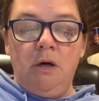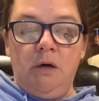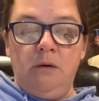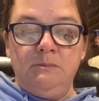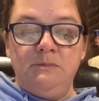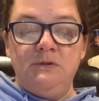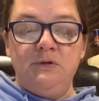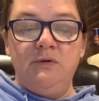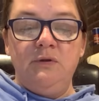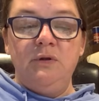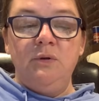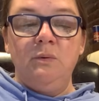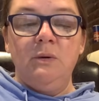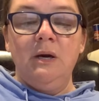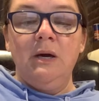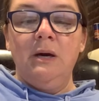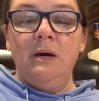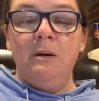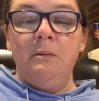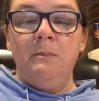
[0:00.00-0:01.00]
so that you
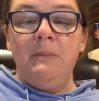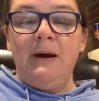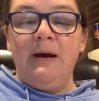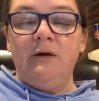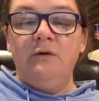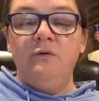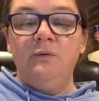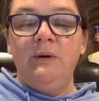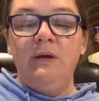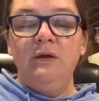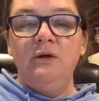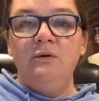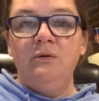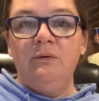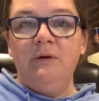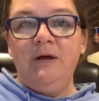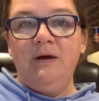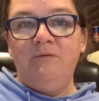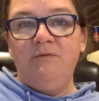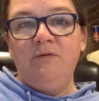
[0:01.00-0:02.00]
can come back to it, you don't
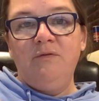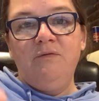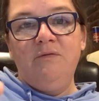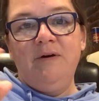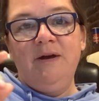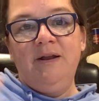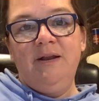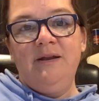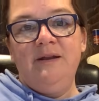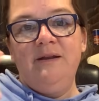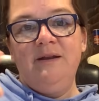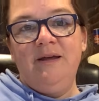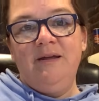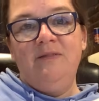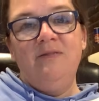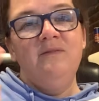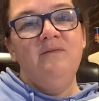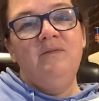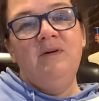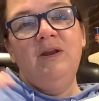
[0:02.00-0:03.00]
have to find it
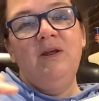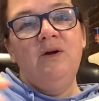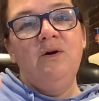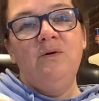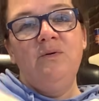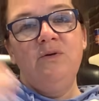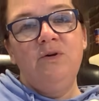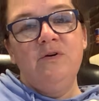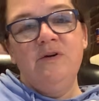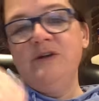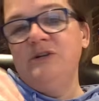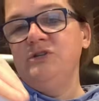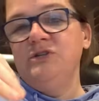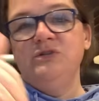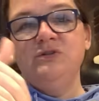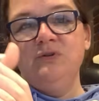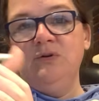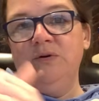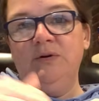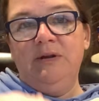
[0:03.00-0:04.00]
in the video. You can
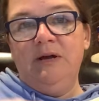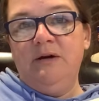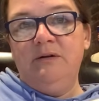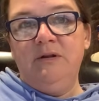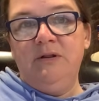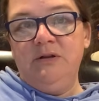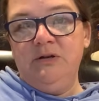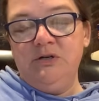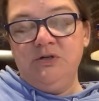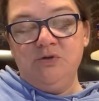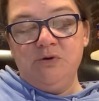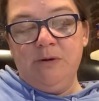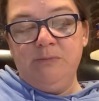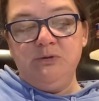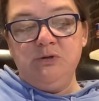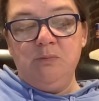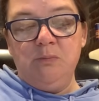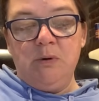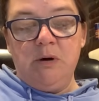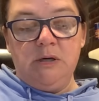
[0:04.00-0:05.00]
just look down in the
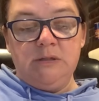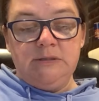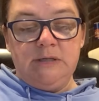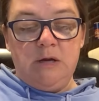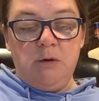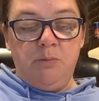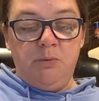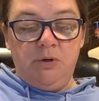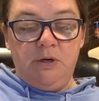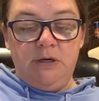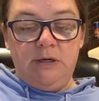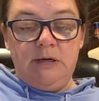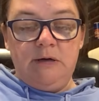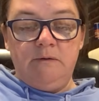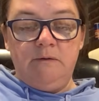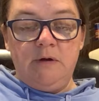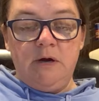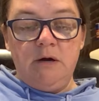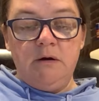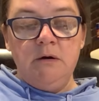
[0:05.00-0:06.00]
description box and I'll put it down
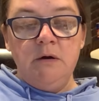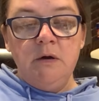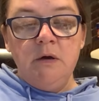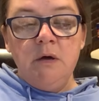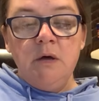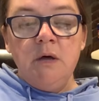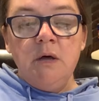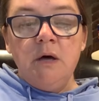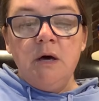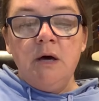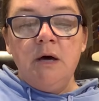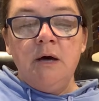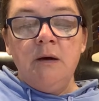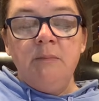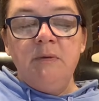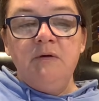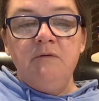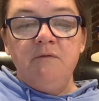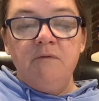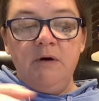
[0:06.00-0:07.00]
there.
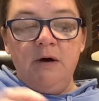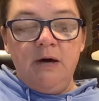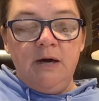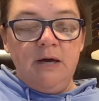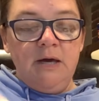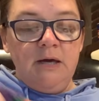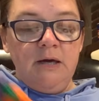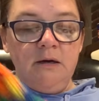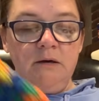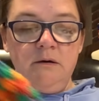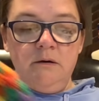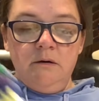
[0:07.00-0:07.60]
If I